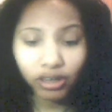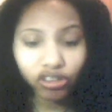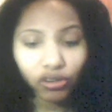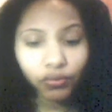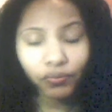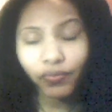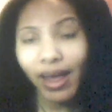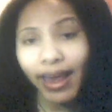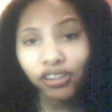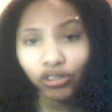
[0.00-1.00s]
Look at your
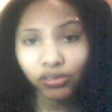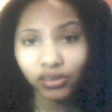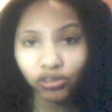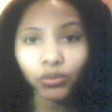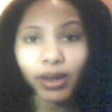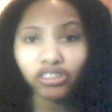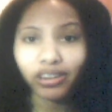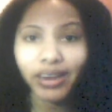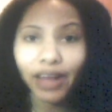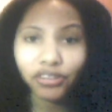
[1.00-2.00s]
financial
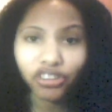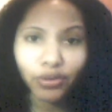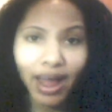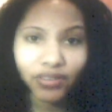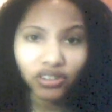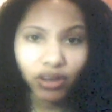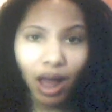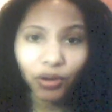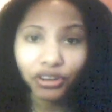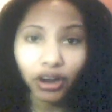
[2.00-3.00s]
situation now that you don't have a
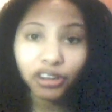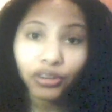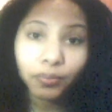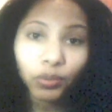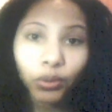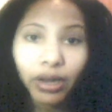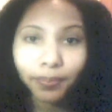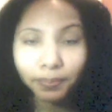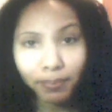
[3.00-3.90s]
job or you're underemployed,